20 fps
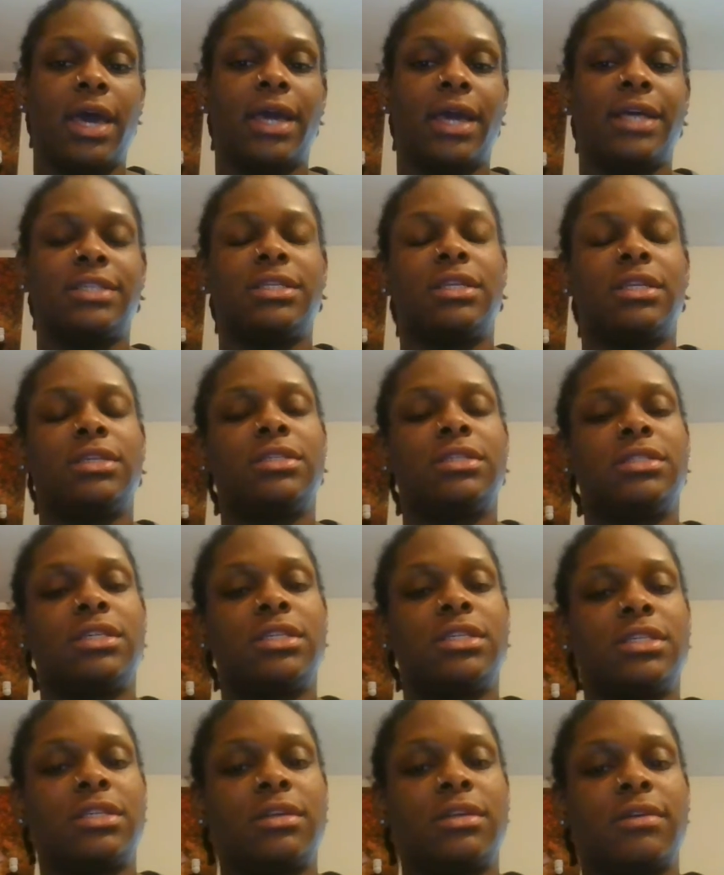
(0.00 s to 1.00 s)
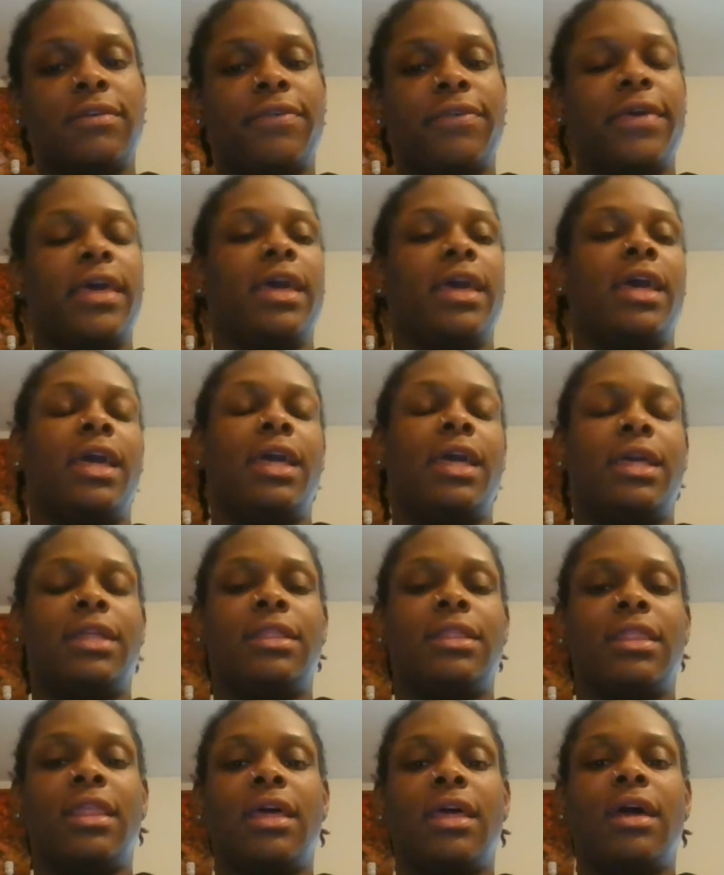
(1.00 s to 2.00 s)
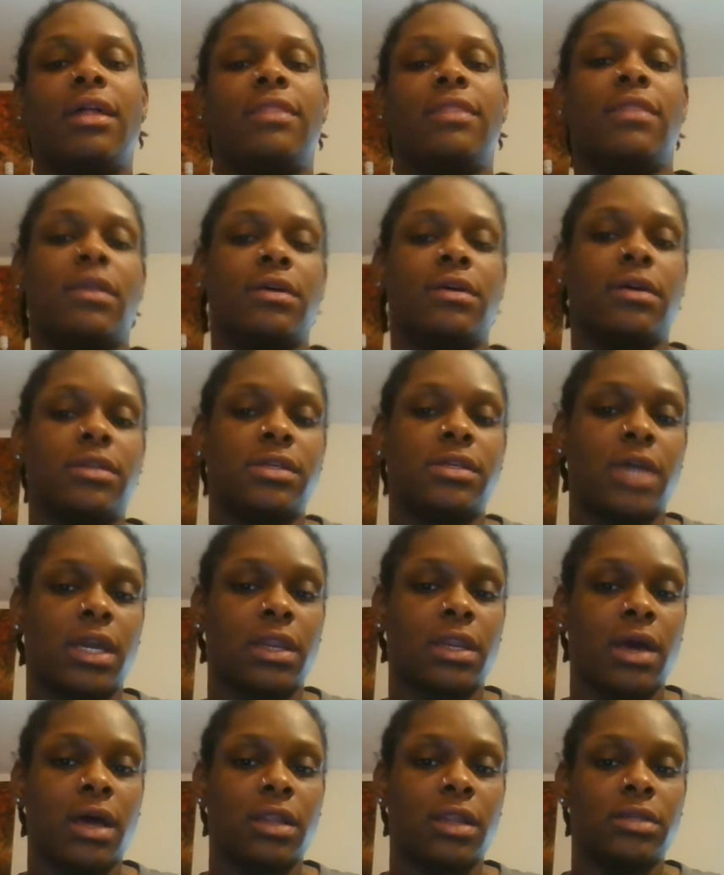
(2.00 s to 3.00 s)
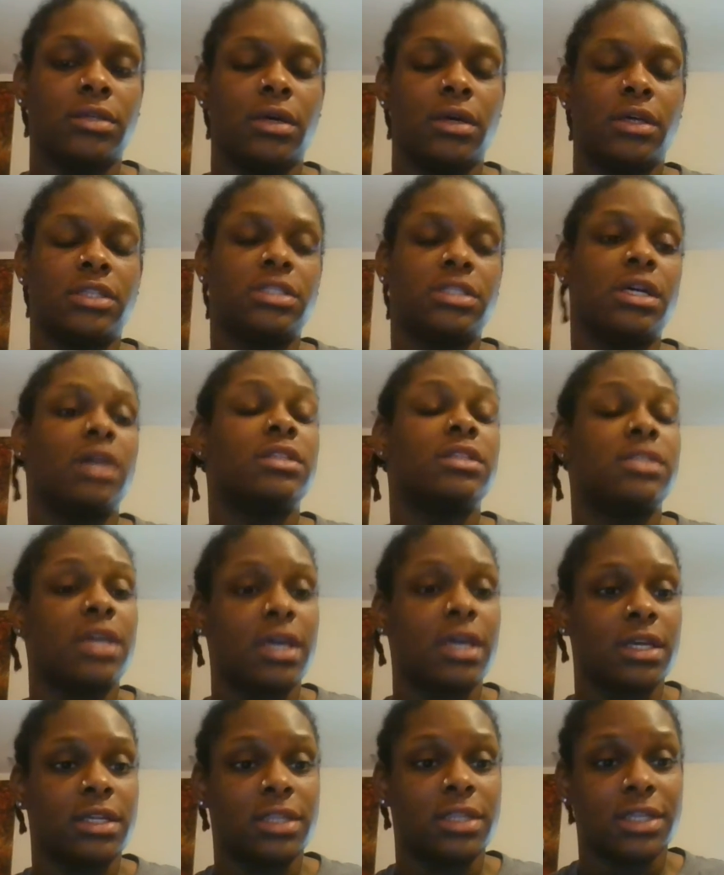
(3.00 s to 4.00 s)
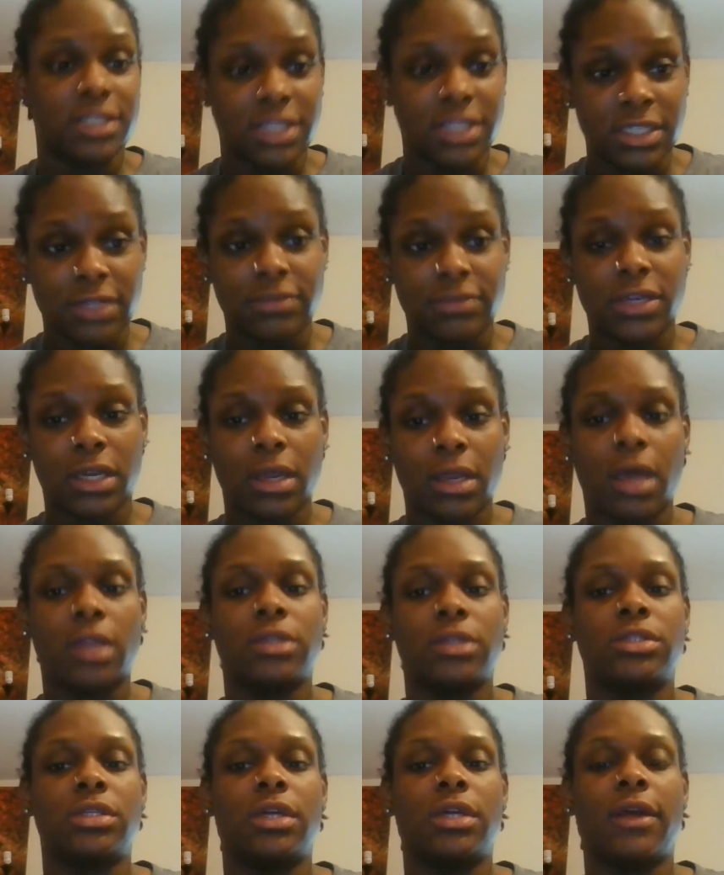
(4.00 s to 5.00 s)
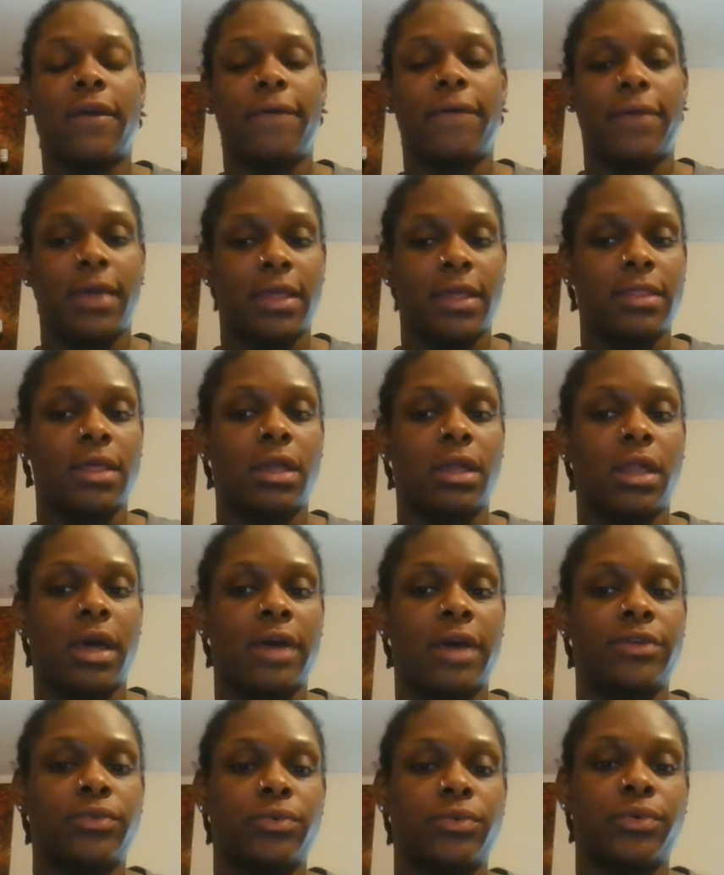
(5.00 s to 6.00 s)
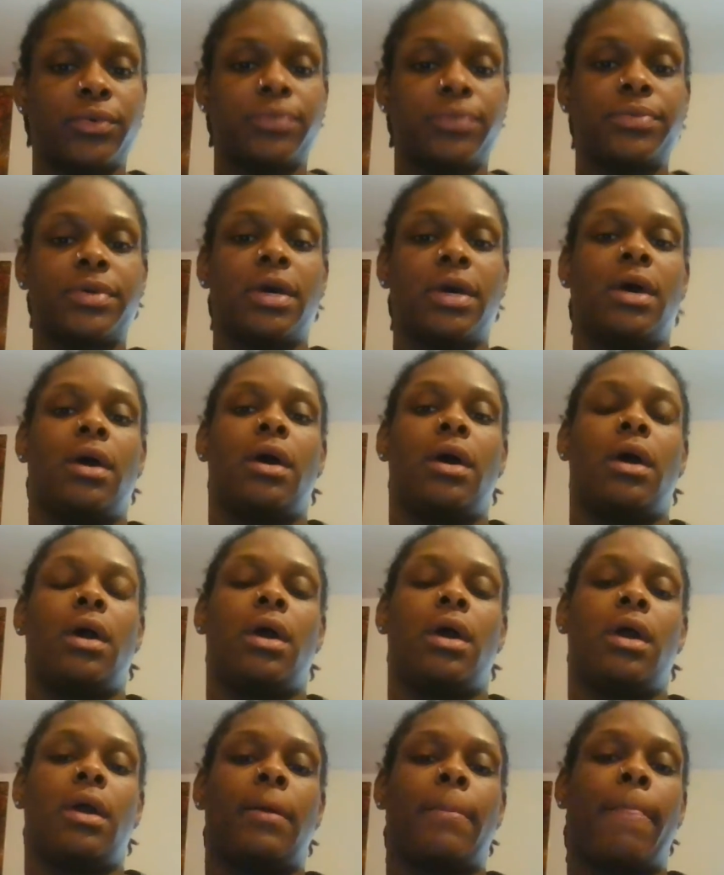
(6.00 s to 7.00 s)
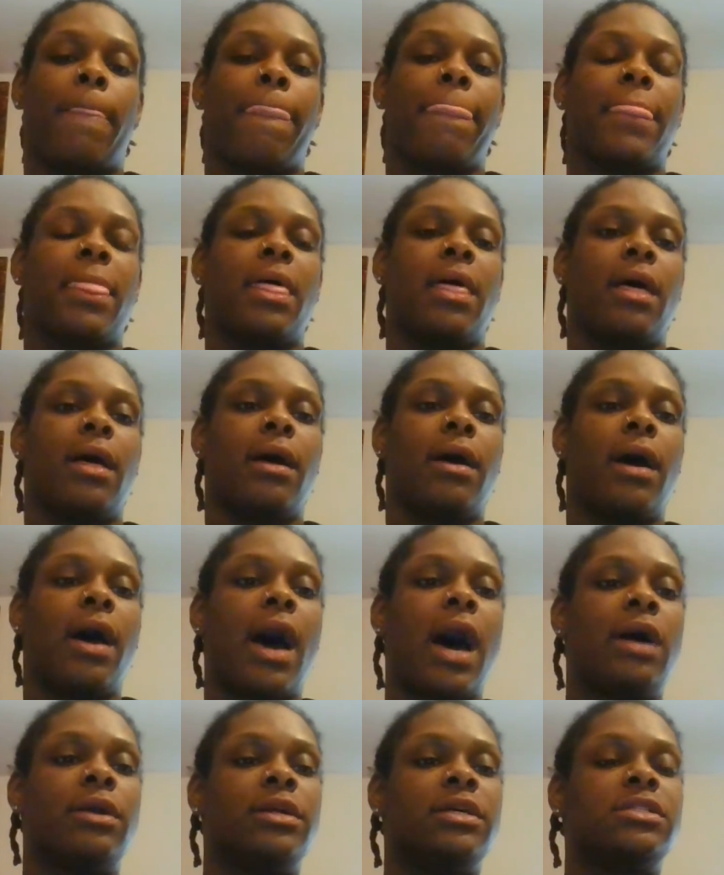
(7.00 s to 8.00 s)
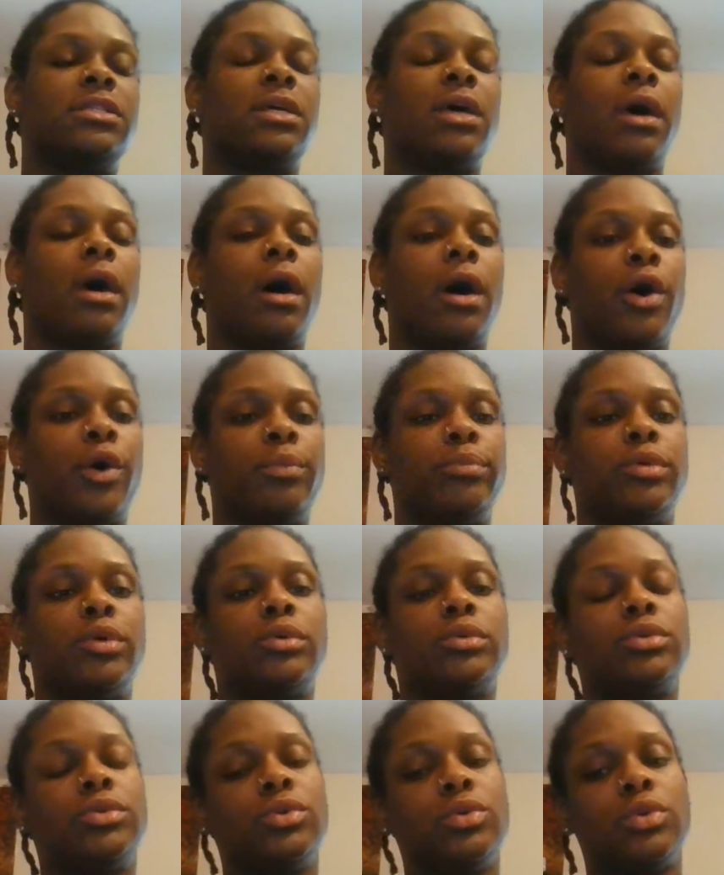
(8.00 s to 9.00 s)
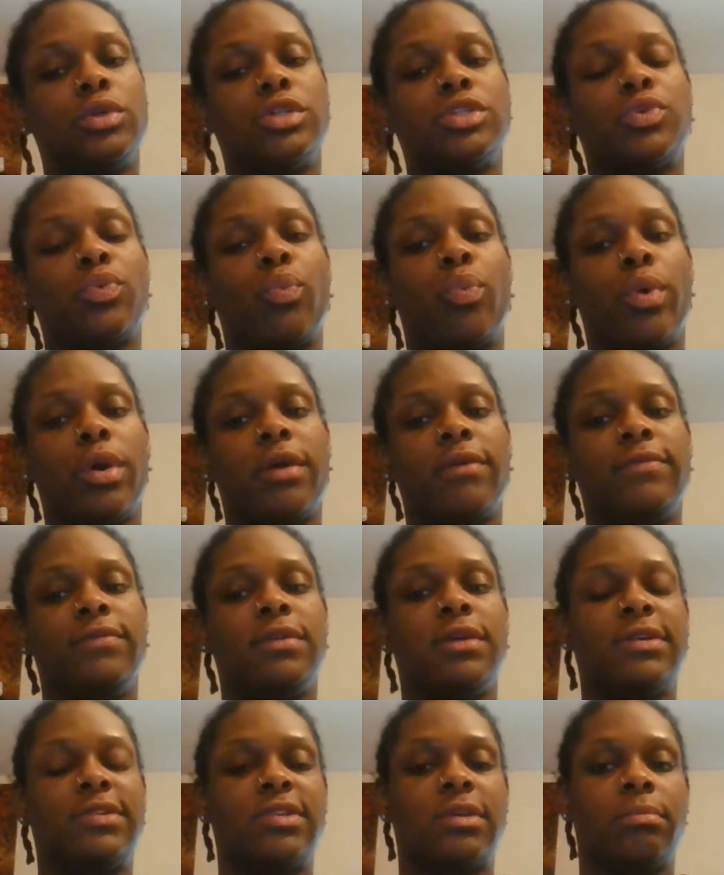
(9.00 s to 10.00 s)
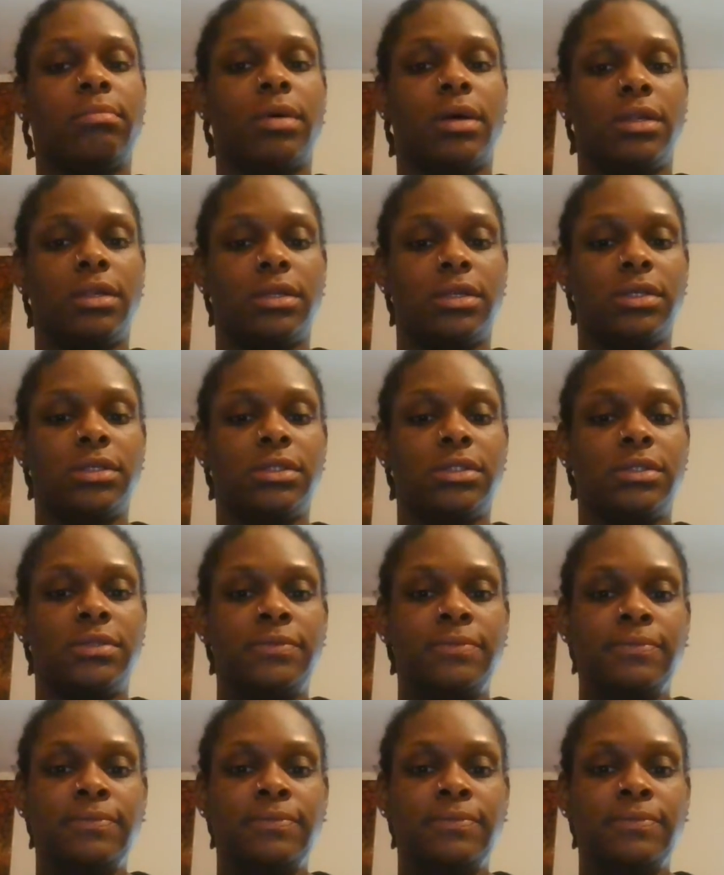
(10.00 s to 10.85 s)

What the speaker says: Is it assistive in the technology? The assistive technology in the classrooms, and how does it help those students with disabilities?